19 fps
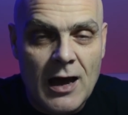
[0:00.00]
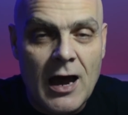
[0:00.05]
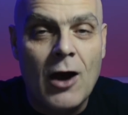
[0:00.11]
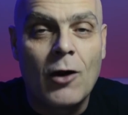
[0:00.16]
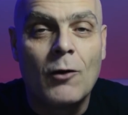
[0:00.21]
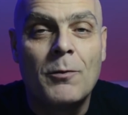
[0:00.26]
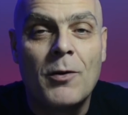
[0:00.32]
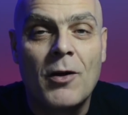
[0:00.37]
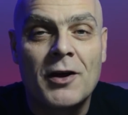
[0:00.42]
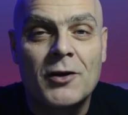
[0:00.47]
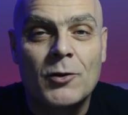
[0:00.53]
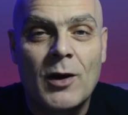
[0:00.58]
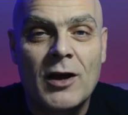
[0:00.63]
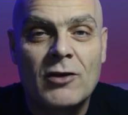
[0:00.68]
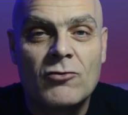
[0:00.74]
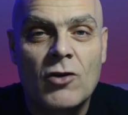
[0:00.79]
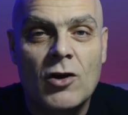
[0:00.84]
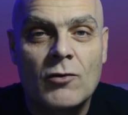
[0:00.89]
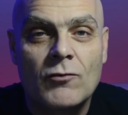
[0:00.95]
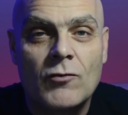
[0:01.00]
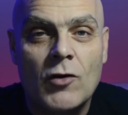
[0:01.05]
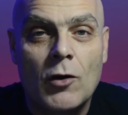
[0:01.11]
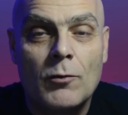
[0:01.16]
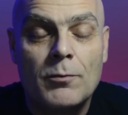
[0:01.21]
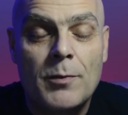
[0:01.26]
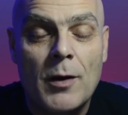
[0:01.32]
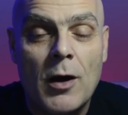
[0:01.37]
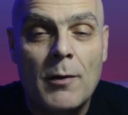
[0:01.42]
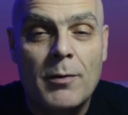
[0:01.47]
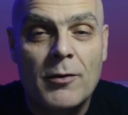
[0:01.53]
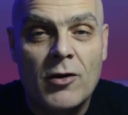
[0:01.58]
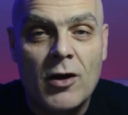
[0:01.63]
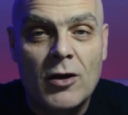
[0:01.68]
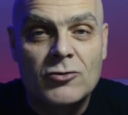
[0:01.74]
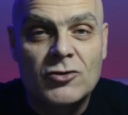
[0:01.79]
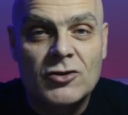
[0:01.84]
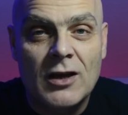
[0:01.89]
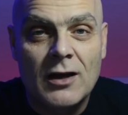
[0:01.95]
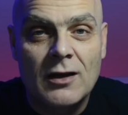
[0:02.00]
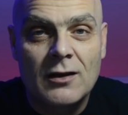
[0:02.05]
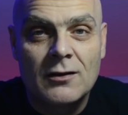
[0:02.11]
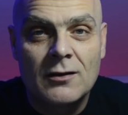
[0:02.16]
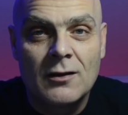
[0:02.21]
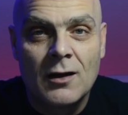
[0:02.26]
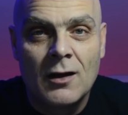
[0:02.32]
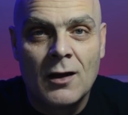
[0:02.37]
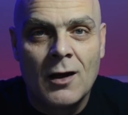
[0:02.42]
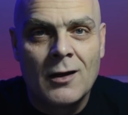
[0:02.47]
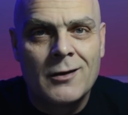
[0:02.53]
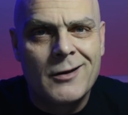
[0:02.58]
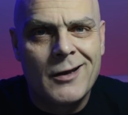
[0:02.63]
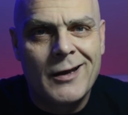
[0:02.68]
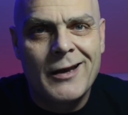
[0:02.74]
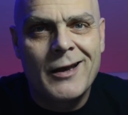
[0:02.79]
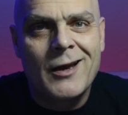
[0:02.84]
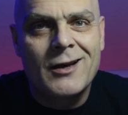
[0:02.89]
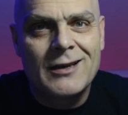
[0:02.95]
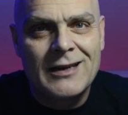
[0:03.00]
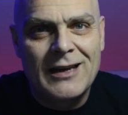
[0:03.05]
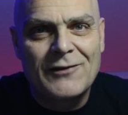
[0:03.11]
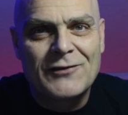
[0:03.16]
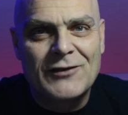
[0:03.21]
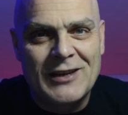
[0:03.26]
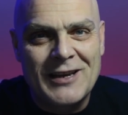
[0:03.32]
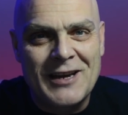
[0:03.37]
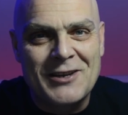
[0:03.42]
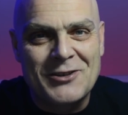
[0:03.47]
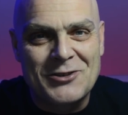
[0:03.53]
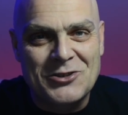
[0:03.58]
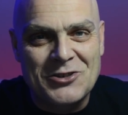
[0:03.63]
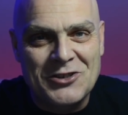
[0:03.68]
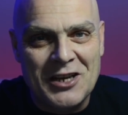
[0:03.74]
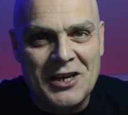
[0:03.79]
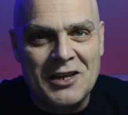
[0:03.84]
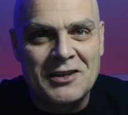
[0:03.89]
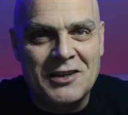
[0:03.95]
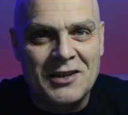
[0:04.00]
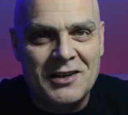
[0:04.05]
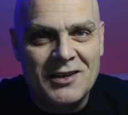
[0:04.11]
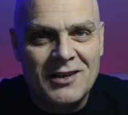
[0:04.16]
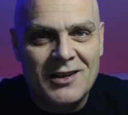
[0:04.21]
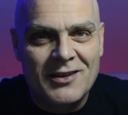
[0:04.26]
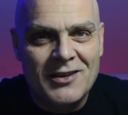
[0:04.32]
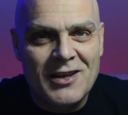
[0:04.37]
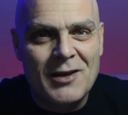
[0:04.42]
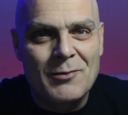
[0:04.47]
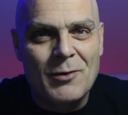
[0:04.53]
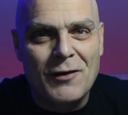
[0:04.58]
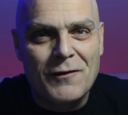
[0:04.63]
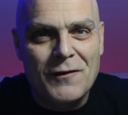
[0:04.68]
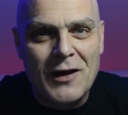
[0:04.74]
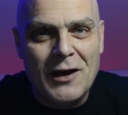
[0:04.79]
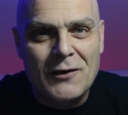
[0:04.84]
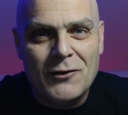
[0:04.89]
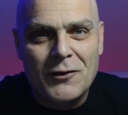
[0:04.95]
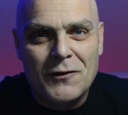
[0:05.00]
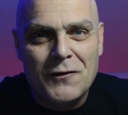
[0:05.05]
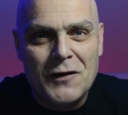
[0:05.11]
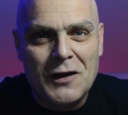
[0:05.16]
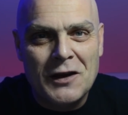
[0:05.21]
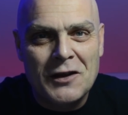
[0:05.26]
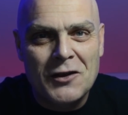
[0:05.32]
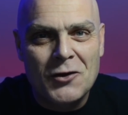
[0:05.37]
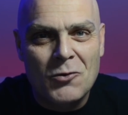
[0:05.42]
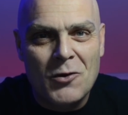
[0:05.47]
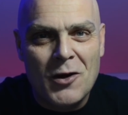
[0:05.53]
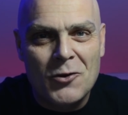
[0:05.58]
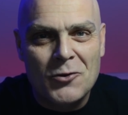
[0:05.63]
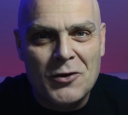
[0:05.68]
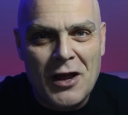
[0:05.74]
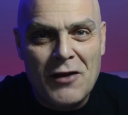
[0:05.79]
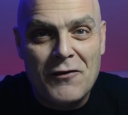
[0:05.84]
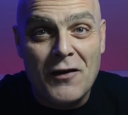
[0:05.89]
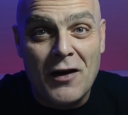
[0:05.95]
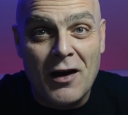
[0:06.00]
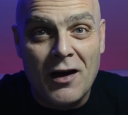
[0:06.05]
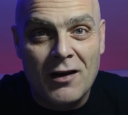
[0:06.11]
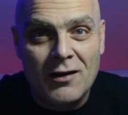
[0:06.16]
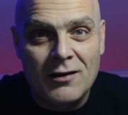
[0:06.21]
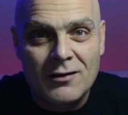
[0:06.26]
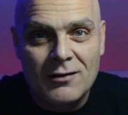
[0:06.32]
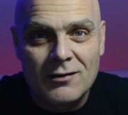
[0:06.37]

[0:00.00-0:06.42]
Oh, by the way, Rock and Roll Barbarossa, yeah, I love D'Agostini. They're my favourite thing in the world ever.